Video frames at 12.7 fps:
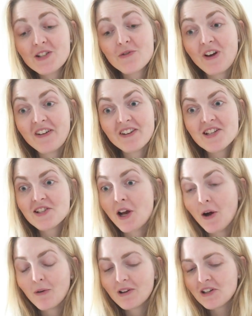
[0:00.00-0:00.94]
It's very
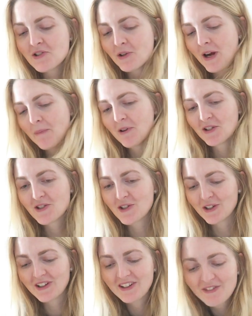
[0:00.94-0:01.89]
sour, so I'm not
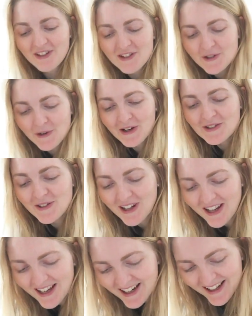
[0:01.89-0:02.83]
sure if he's going to
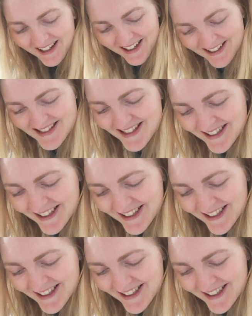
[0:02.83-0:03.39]
like it.